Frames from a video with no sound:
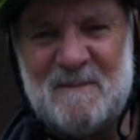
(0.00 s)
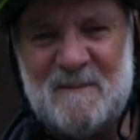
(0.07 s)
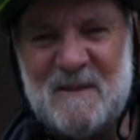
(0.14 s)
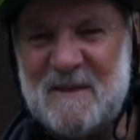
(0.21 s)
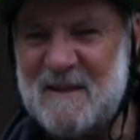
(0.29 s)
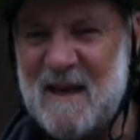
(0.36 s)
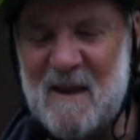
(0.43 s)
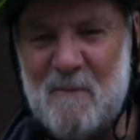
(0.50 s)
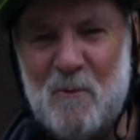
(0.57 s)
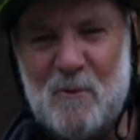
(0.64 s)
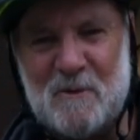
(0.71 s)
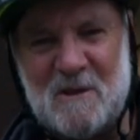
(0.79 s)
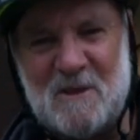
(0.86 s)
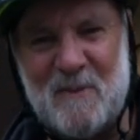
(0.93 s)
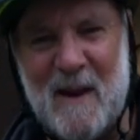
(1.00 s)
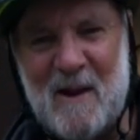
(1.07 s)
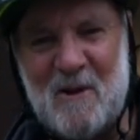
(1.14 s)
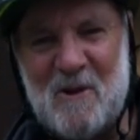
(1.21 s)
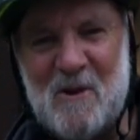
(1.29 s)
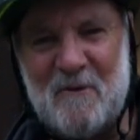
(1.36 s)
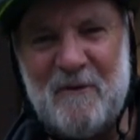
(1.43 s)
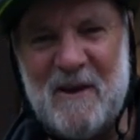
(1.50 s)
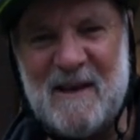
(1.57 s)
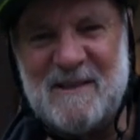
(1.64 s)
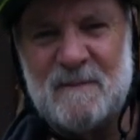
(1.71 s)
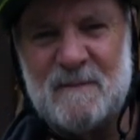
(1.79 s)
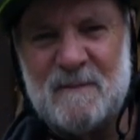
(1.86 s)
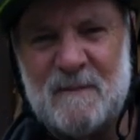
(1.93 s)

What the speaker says: and certainly puts a smile on your face.